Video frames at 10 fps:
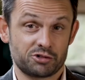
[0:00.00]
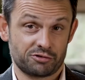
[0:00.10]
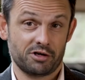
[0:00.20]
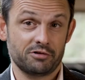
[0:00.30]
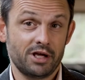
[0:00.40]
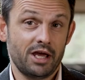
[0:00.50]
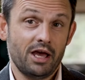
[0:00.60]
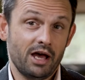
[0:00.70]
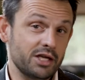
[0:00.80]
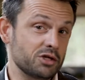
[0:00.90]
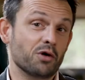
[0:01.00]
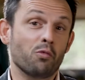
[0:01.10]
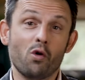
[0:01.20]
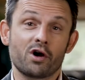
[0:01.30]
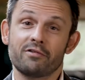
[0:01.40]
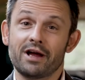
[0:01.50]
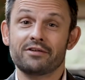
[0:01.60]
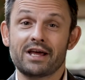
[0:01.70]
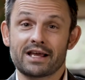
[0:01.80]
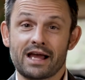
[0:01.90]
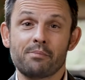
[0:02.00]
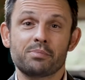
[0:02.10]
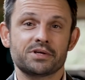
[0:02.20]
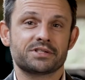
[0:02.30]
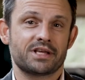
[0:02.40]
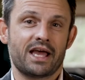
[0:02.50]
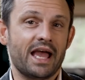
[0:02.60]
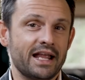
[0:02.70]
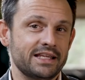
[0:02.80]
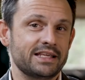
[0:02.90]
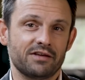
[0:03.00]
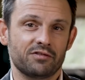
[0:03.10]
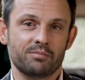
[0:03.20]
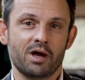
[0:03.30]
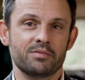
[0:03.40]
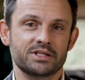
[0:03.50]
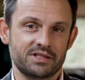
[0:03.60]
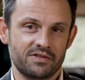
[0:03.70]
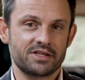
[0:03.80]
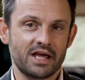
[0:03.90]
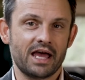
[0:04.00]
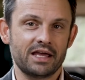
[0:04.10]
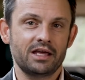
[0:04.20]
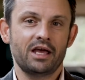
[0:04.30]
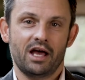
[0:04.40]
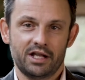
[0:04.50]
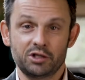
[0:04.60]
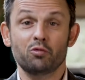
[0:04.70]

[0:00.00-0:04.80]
true. You can walk around our campus at any given moment in the day and you